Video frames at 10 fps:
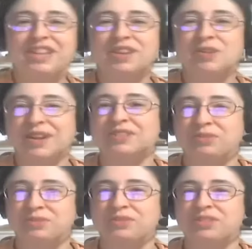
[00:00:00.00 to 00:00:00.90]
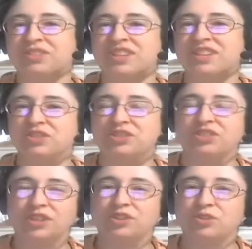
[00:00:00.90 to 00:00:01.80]
One day you guys will see it
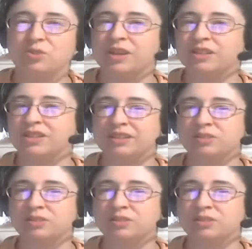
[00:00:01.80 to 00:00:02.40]
just like you do on like